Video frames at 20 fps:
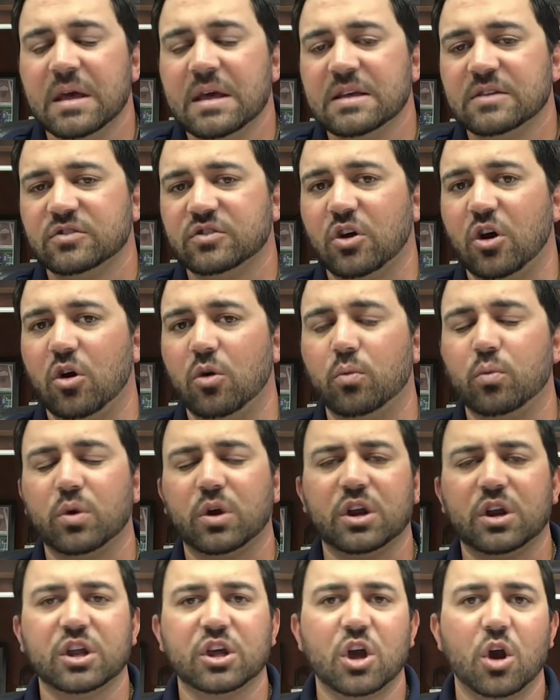So we're
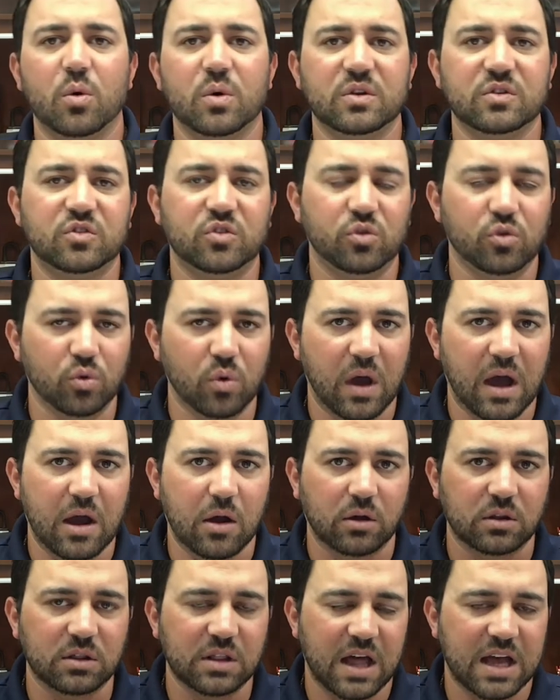going to go into our
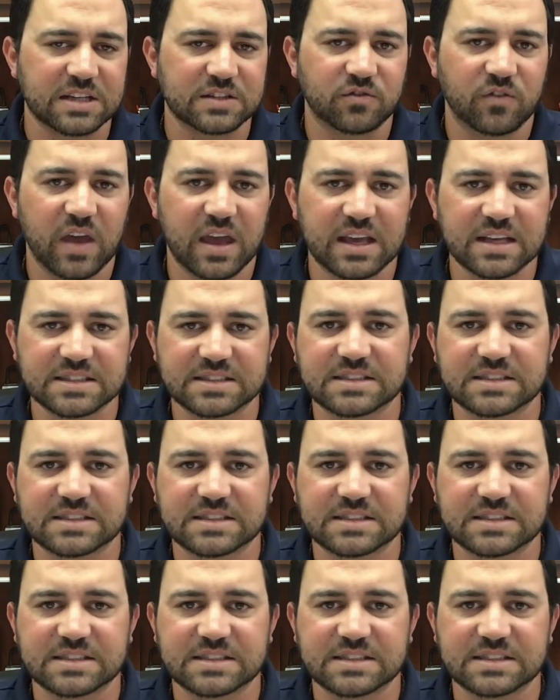Las Vegas,